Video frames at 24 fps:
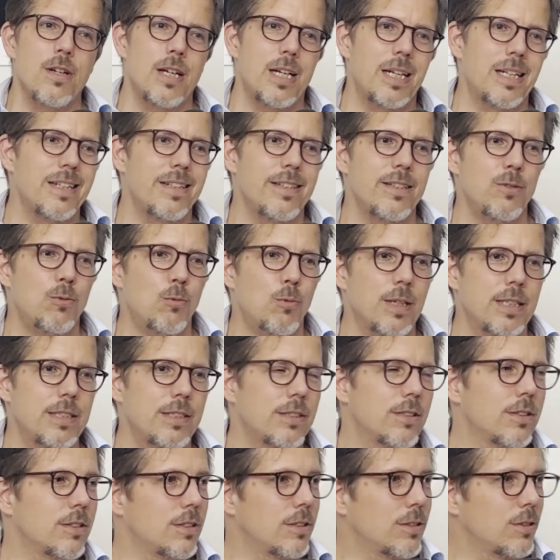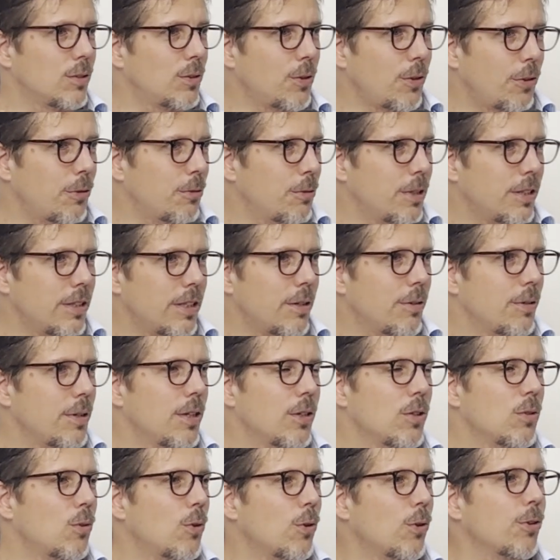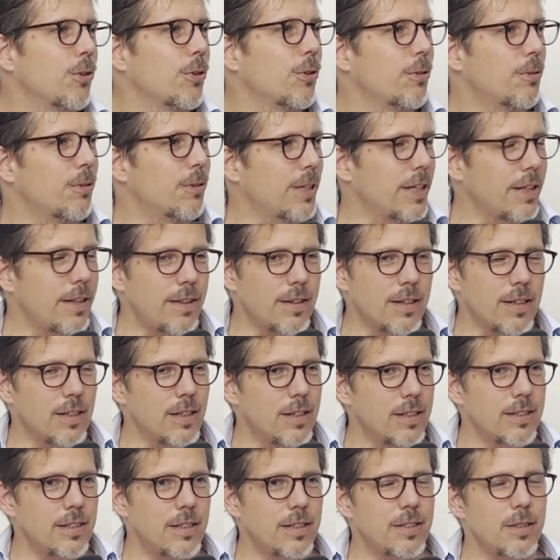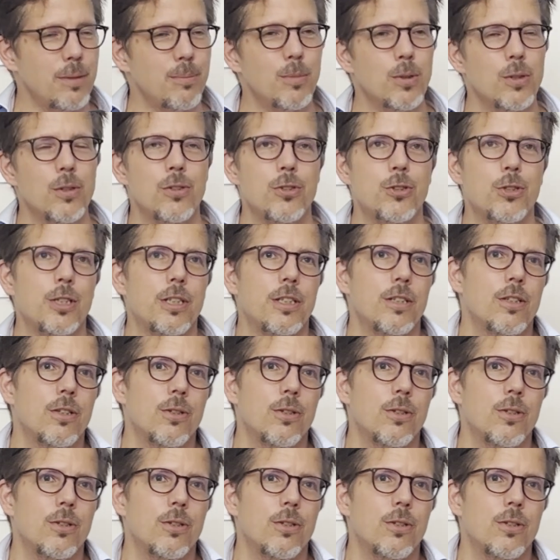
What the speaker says: anti-Western authoritarian order or anything like that emerging.